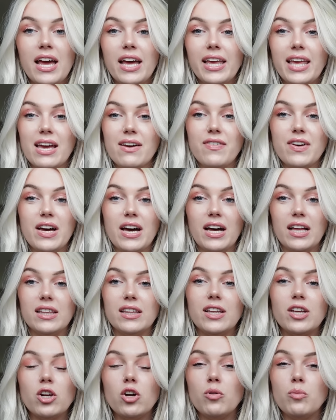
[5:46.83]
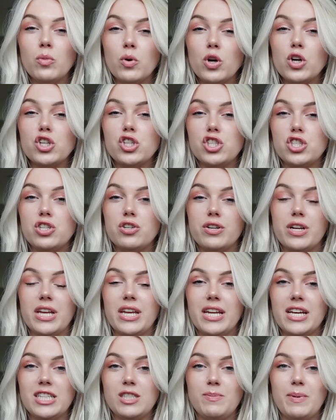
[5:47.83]
give it a little more
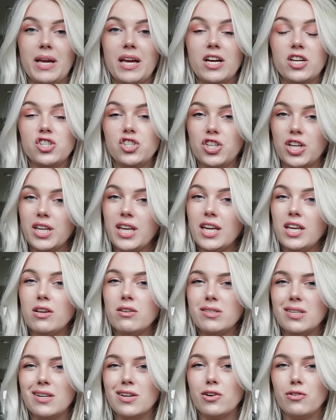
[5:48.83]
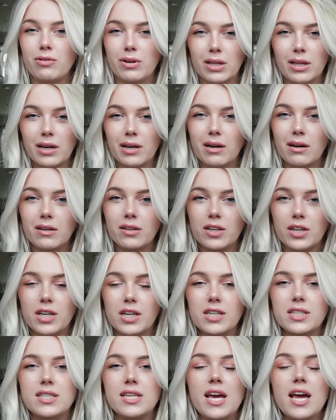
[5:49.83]
sturdiness, because she did use an acrylic on
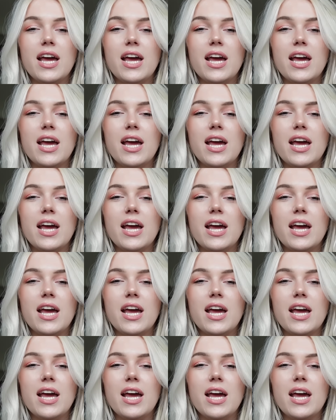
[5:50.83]
hers.